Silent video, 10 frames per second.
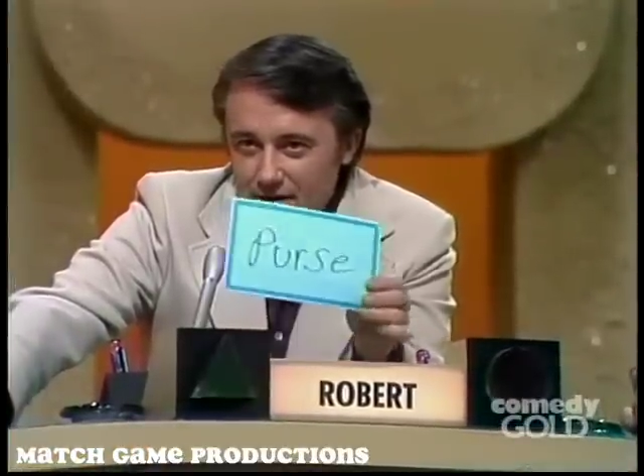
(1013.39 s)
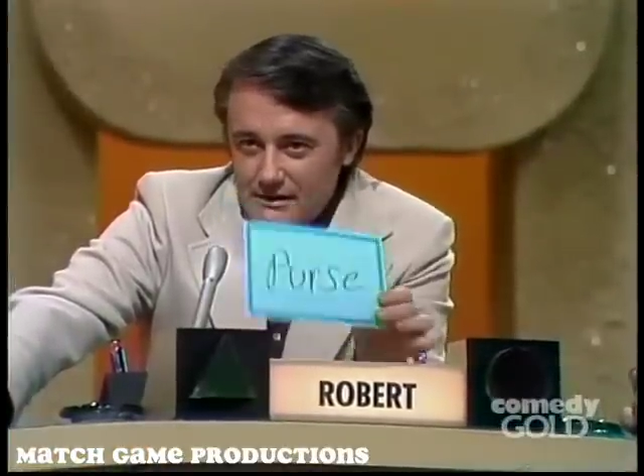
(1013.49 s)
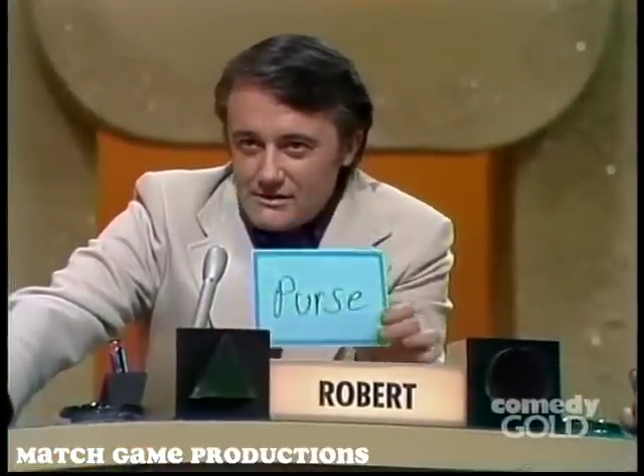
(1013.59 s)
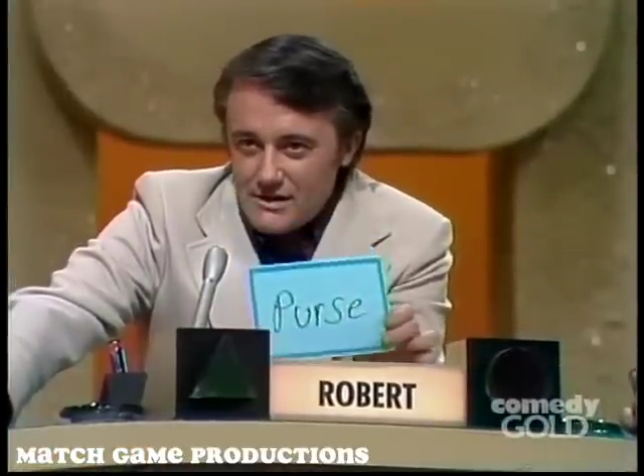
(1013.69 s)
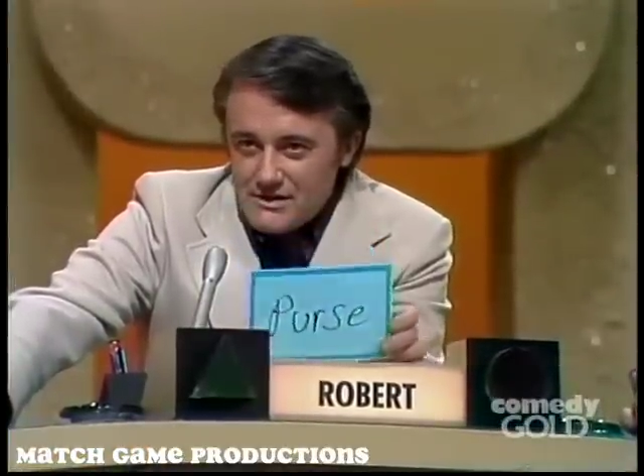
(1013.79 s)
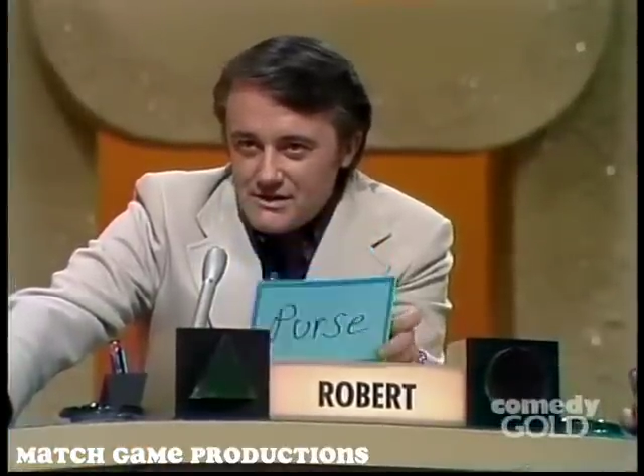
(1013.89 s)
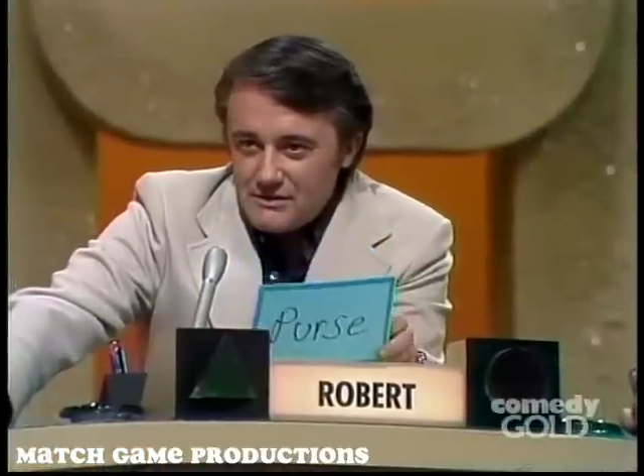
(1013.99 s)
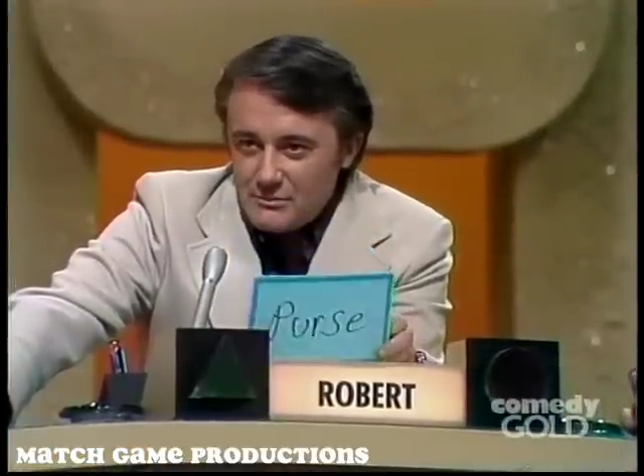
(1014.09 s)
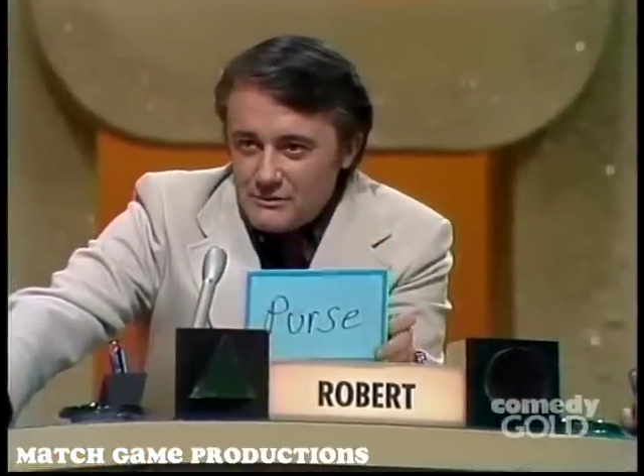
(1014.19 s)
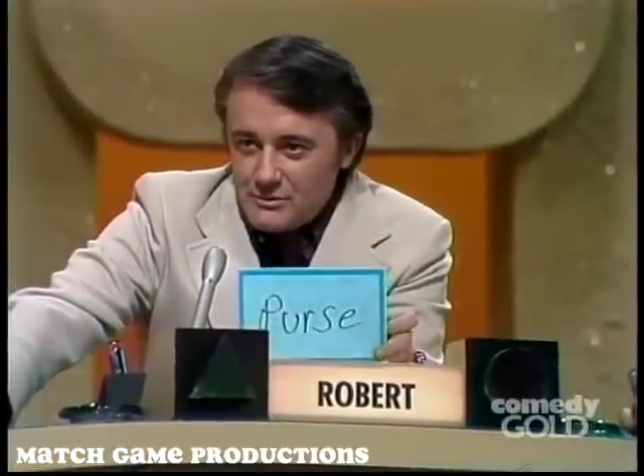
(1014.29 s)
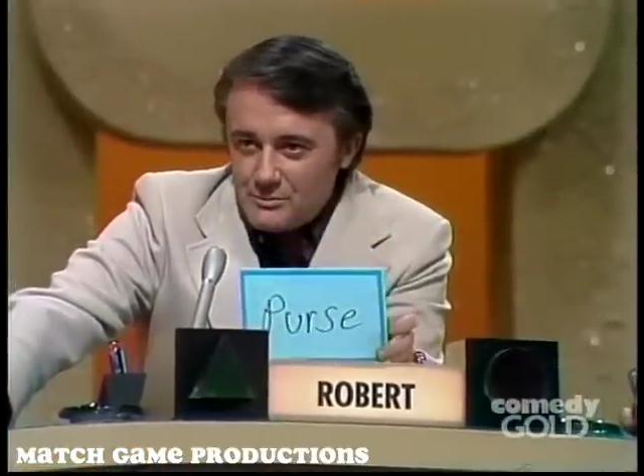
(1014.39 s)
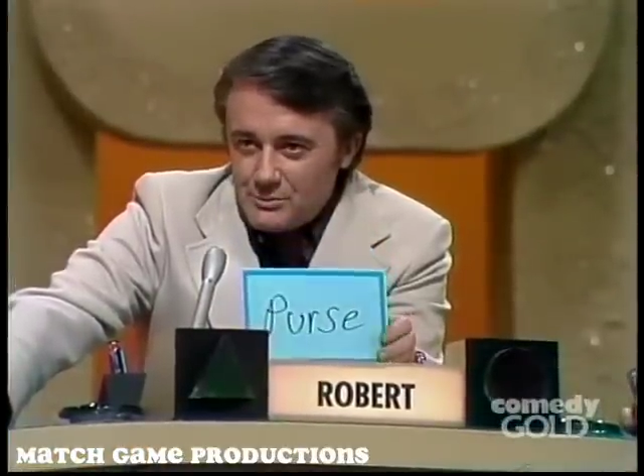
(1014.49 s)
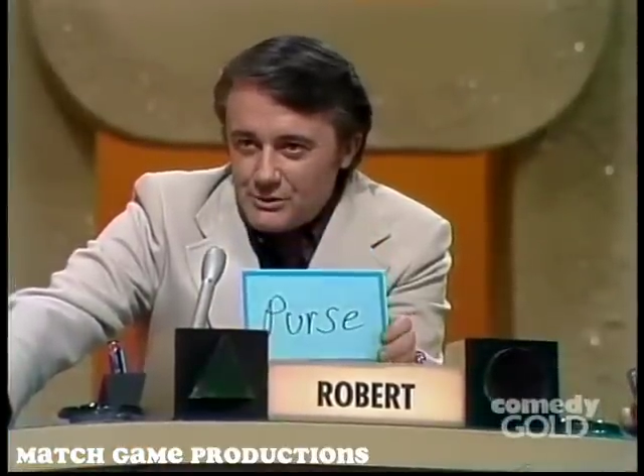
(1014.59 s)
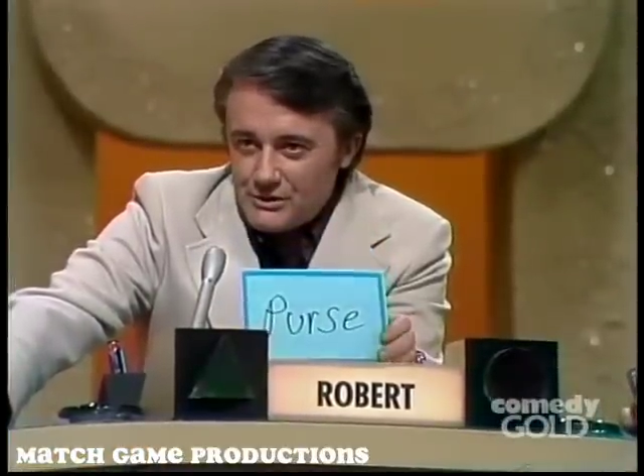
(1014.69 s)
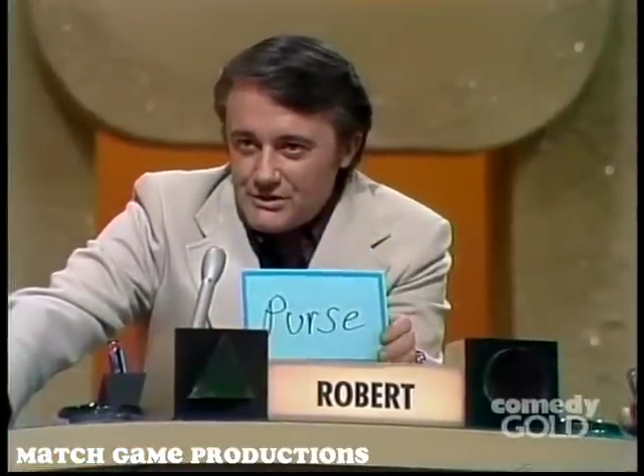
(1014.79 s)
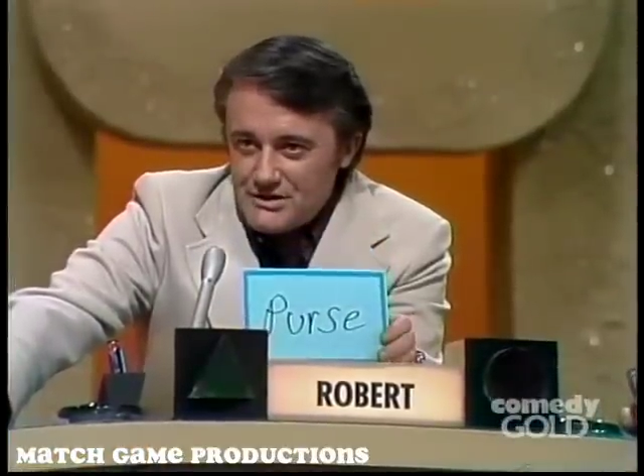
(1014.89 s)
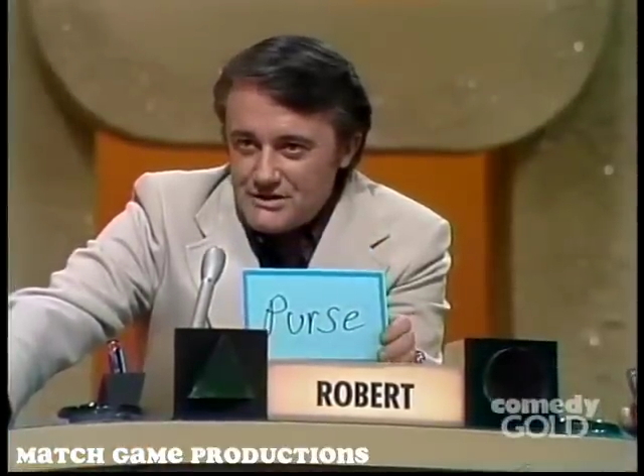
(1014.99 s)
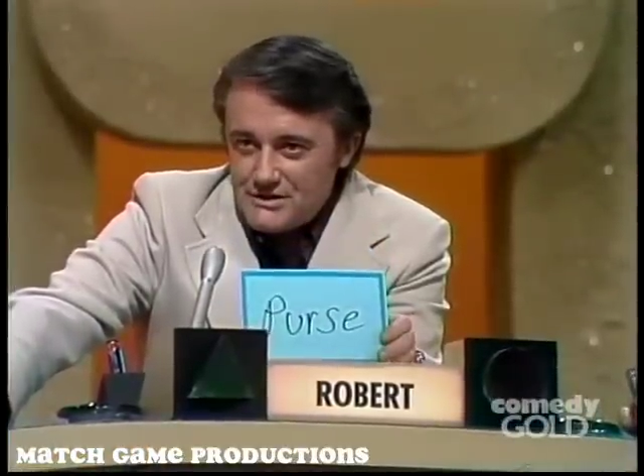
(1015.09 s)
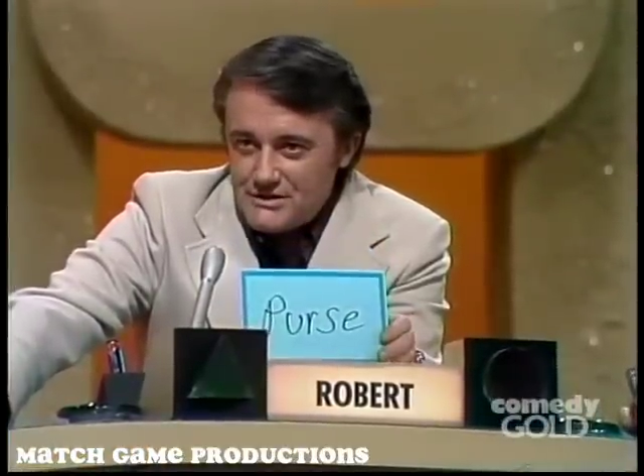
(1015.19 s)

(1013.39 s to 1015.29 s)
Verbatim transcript: You didn't want to so go I for body? for purse.